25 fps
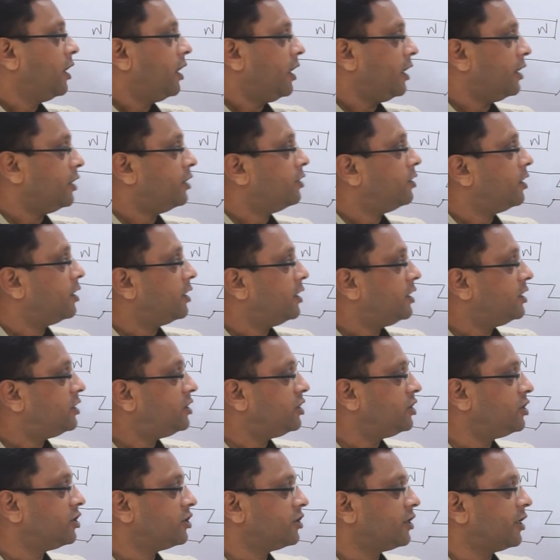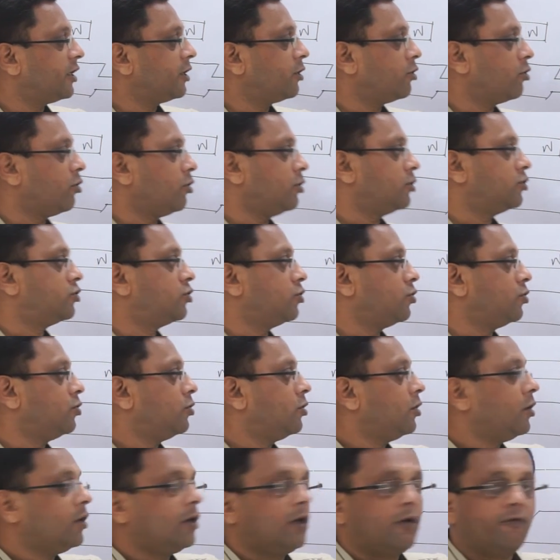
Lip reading: In the DC generator also,